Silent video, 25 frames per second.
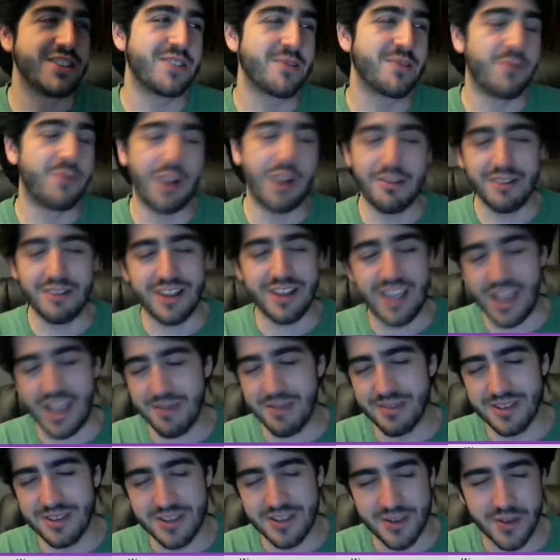Why would
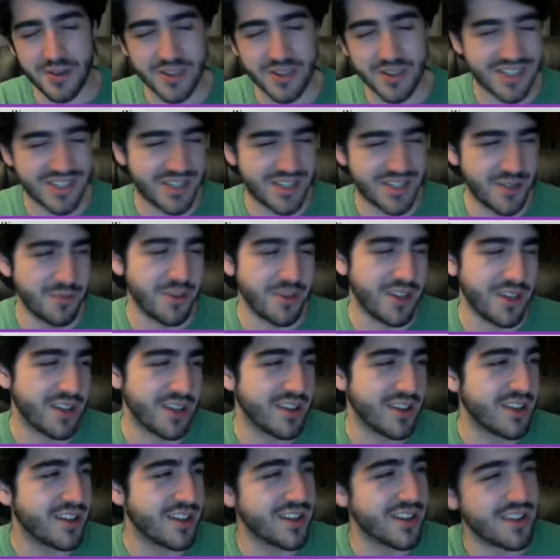Gaben do this to me?
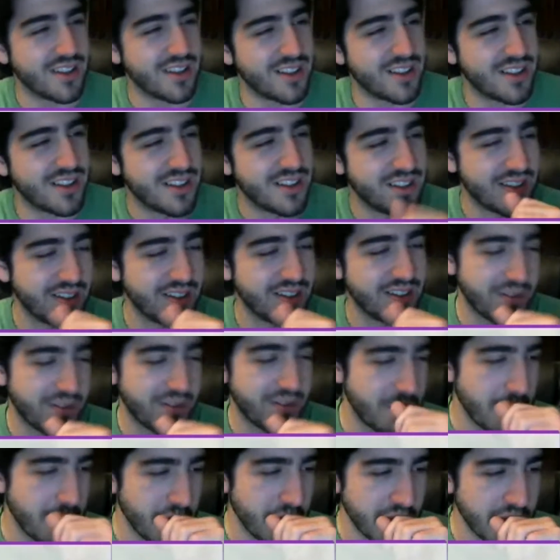
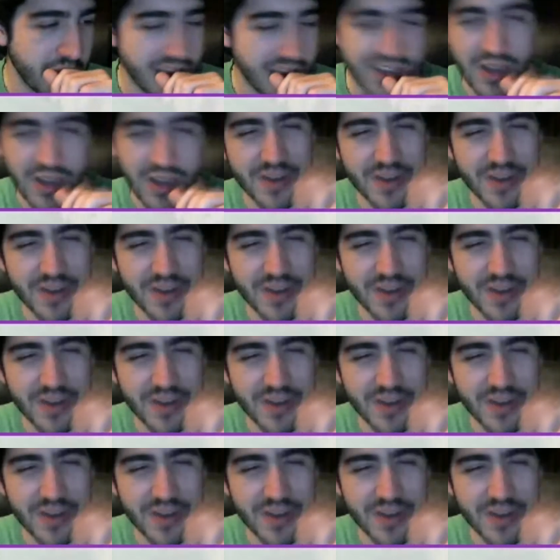Go to